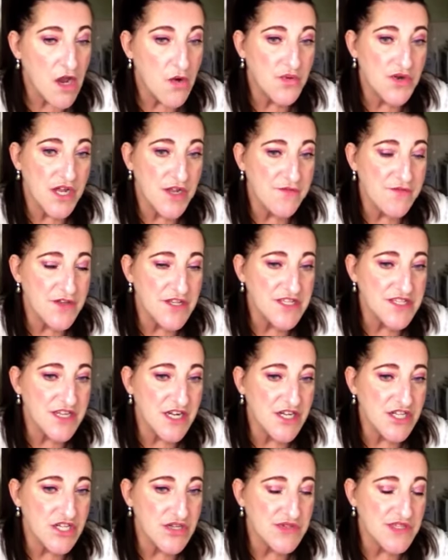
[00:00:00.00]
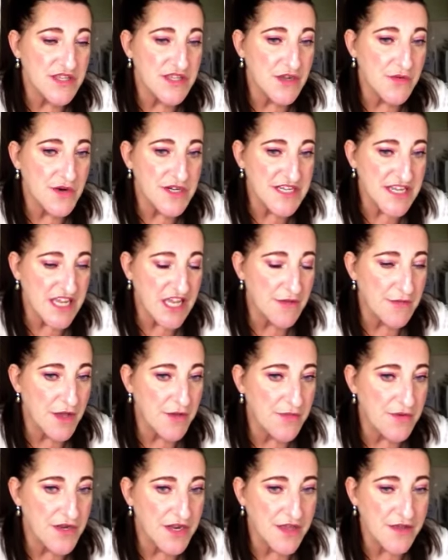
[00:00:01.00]
When I first started using it though, I did come
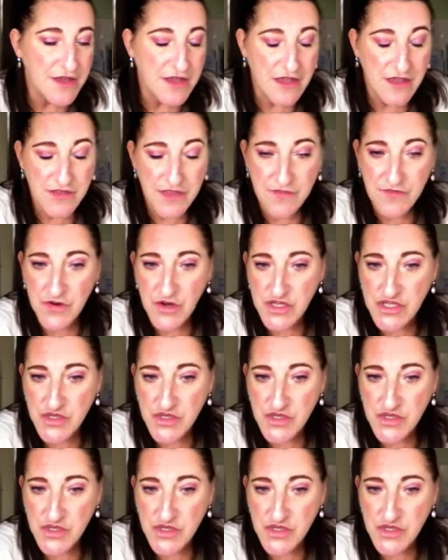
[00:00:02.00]
up in I had a